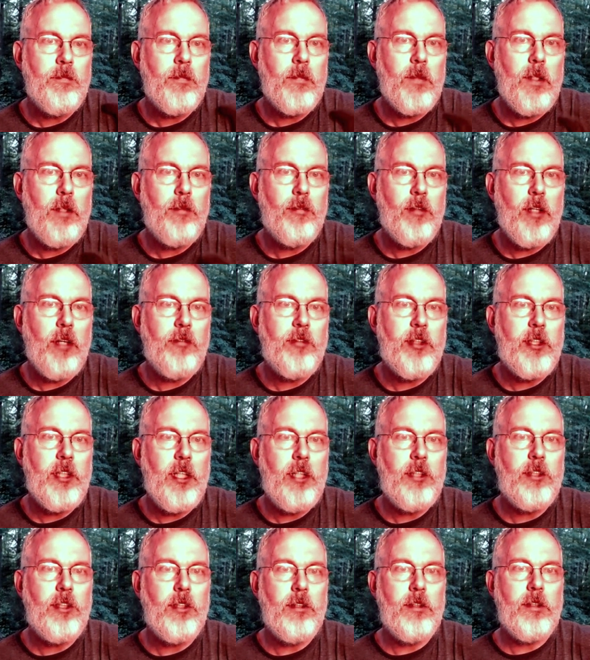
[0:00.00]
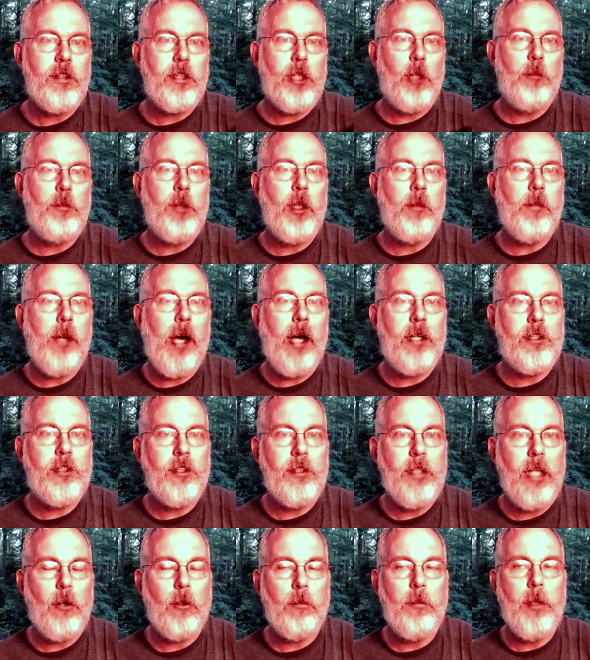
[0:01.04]
if levitation can be
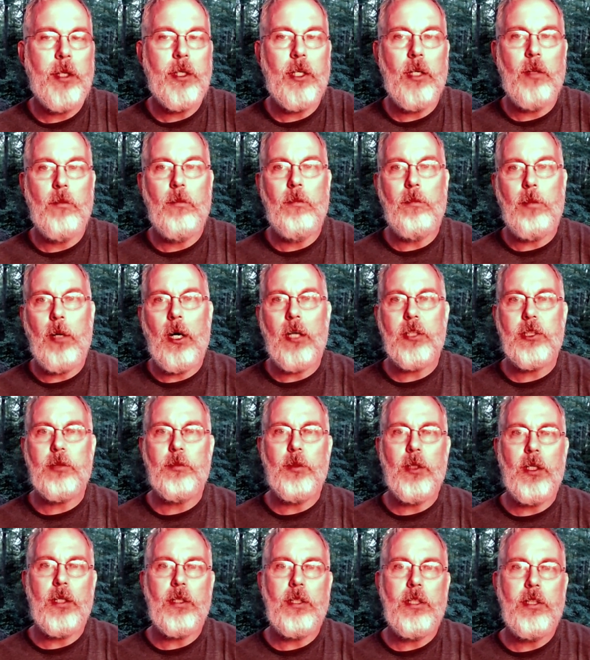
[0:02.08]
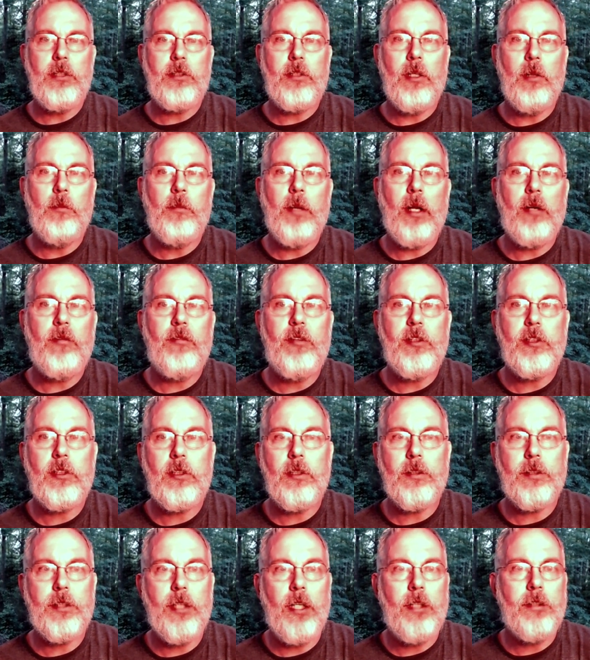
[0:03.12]
imagined, that would make it possible, at least in a
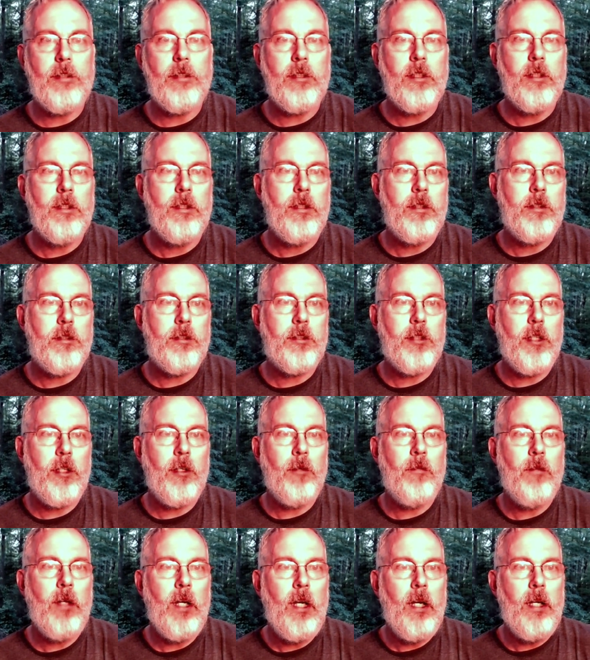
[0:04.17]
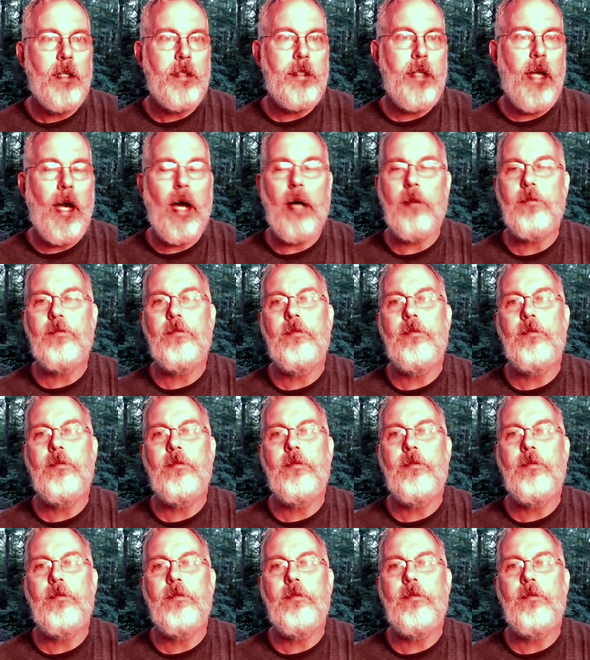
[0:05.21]
metaphysical sense. So, yeah.